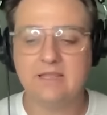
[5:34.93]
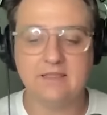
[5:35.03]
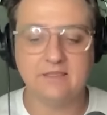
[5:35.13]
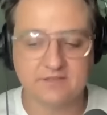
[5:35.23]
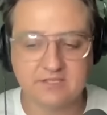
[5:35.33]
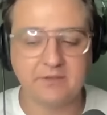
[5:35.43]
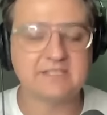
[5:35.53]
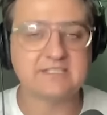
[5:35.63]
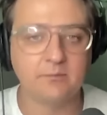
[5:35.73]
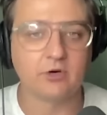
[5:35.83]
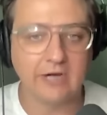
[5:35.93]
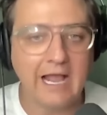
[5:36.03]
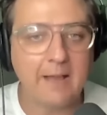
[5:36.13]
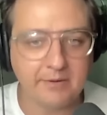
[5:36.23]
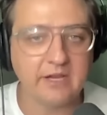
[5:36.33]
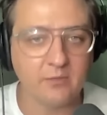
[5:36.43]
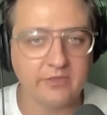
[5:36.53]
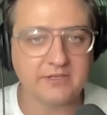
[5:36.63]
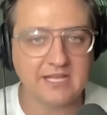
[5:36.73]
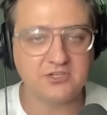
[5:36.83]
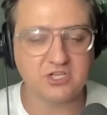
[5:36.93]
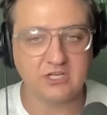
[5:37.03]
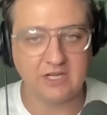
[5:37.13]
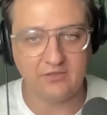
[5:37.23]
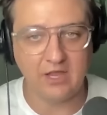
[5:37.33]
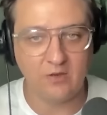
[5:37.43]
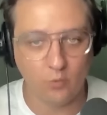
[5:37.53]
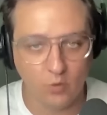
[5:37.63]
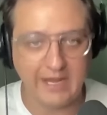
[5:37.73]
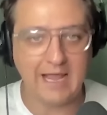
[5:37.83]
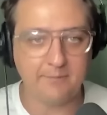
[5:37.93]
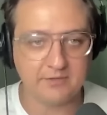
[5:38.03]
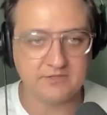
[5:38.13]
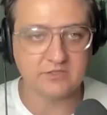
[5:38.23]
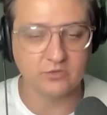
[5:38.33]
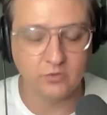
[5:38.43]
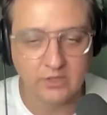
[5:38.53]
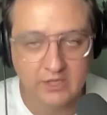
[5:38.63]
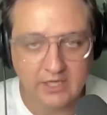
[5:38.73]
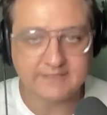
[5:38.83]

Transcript: There's something similar happening with attention and what happens to